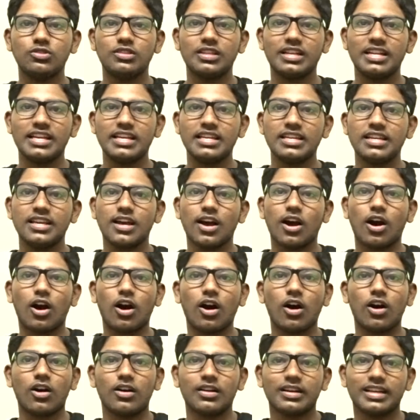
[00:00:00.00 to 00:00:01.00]
3,
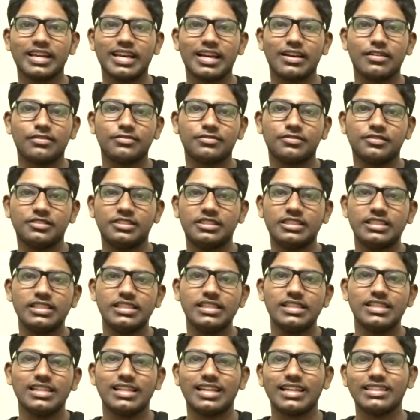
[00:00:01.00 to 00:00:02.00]
R, F, G,
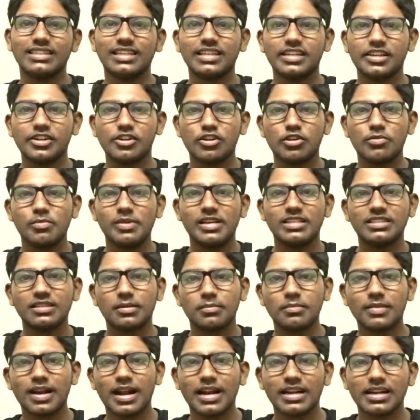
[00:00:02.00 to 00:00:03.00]
like that. It will be
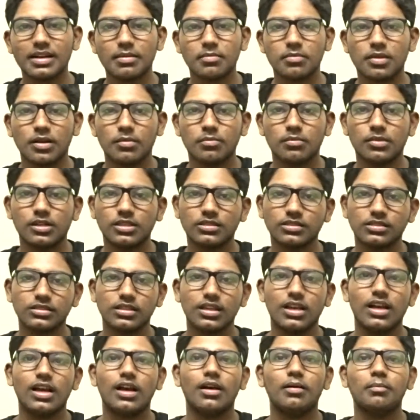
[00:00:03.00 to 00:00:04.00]
some random numbers.
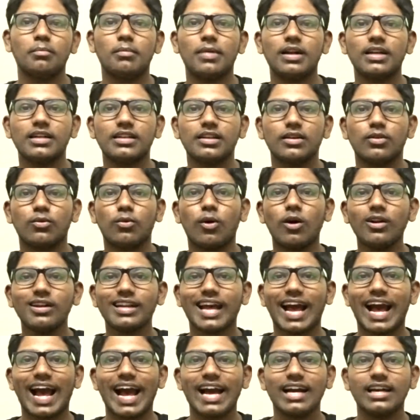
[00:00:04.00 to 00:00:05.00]
But what
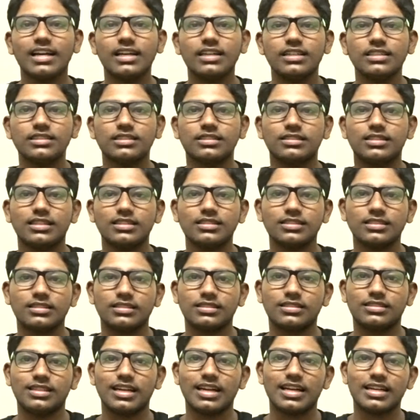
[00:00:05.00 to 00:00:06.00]
the hackers does
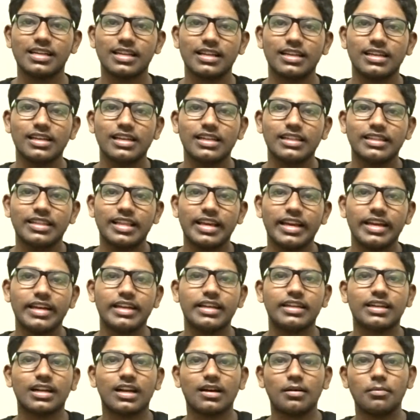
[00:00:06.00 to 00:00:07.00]
is that
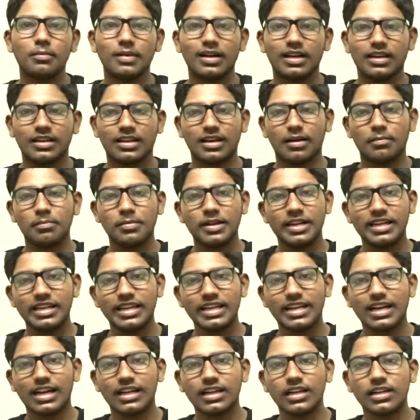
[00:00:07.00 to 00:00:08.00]
they
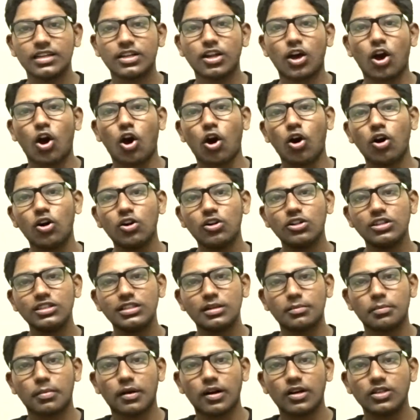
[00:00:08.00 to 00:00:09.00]
completely collect all
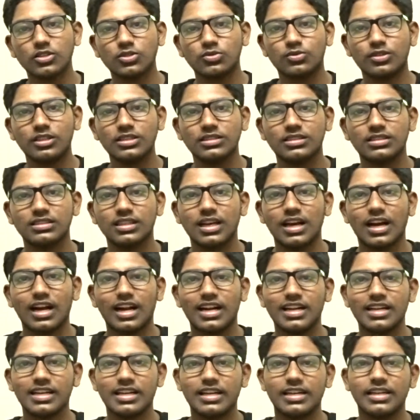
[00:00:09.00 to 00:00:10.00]
the passwords
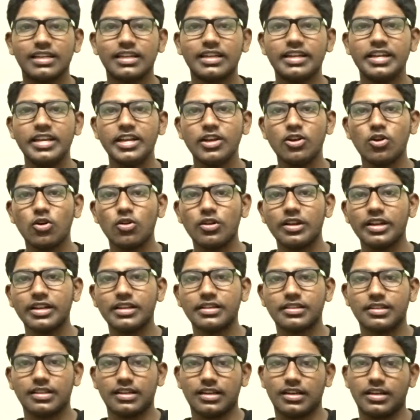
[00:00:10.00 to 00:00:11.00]
and
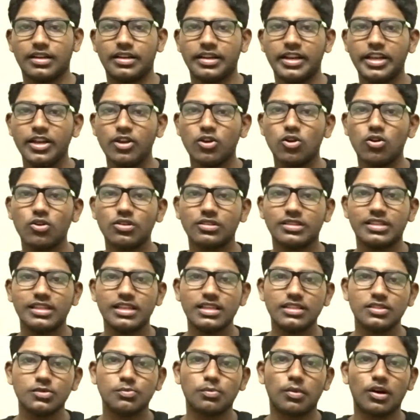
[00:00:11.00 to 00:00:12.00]
decode
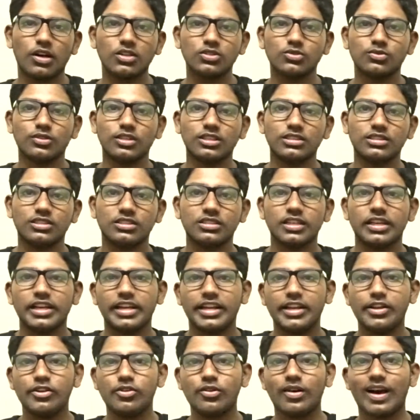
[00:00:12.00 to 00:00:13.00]
these passwords
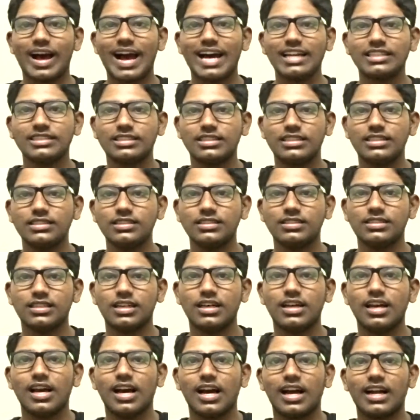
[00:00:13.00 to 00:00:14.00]
into hashes,
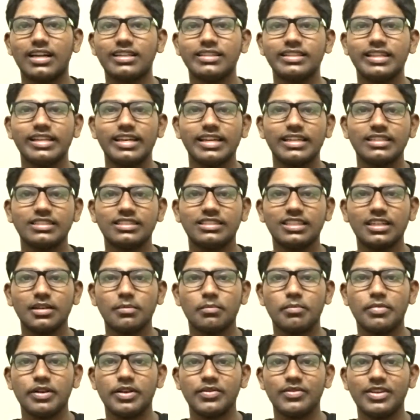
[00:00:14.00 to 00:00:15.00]
and they
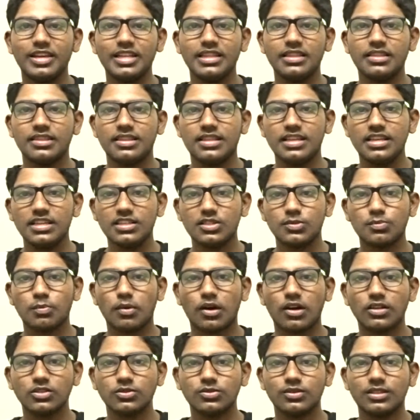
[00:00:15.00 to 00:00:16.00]
check between these
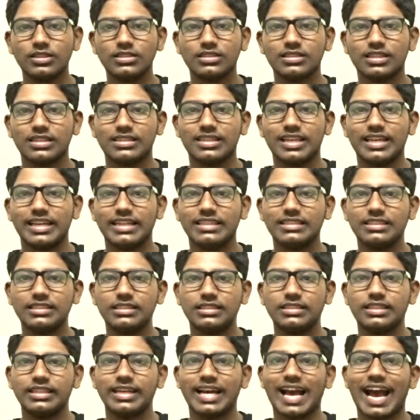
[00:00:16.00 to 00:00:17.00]
passwords and the
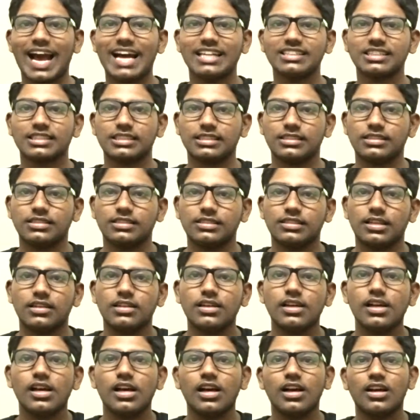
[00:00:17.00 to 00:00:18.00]
existing hashes.
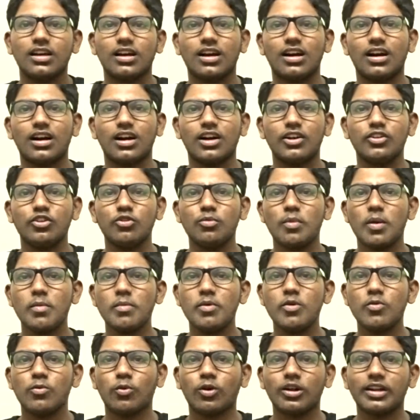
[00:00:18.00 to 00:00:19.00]
You may
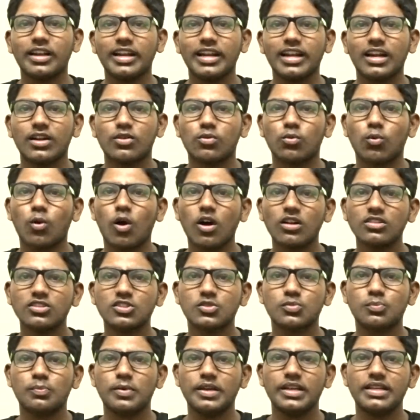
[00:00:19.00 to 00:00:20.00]
be wondering at what
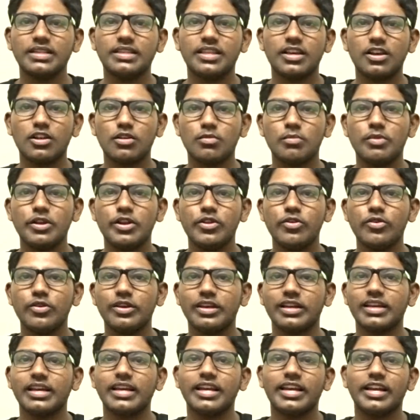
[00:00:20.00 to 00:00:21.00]
speed they will be
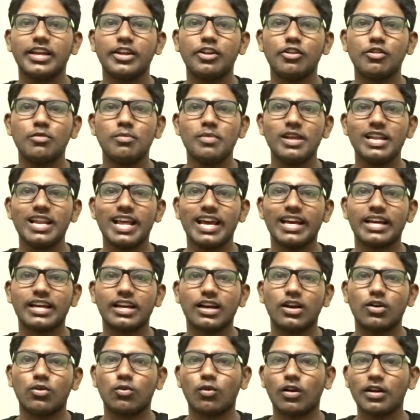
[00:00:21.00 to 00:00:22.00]
doing. It will be
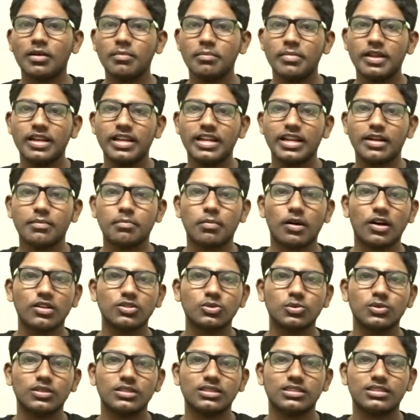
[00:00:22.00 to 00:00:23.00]
like 1 billion
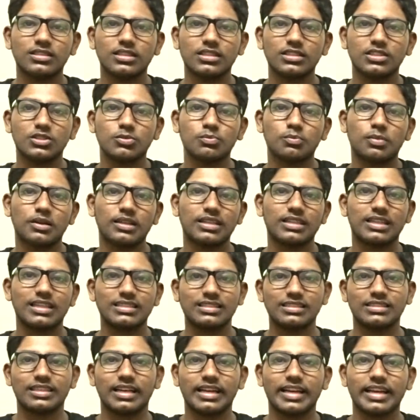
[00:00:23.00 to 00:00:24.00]
password search per
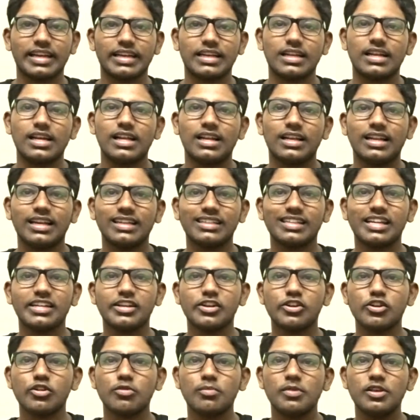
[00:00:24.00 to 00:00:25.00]
second, like that.
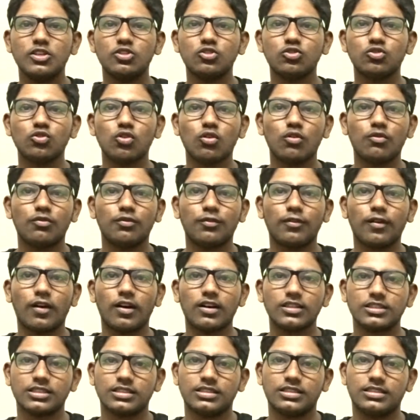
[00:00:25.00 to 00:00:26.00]
It will be so
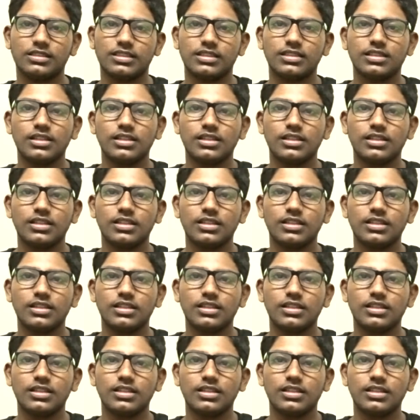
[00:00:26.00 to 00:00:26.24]
fast.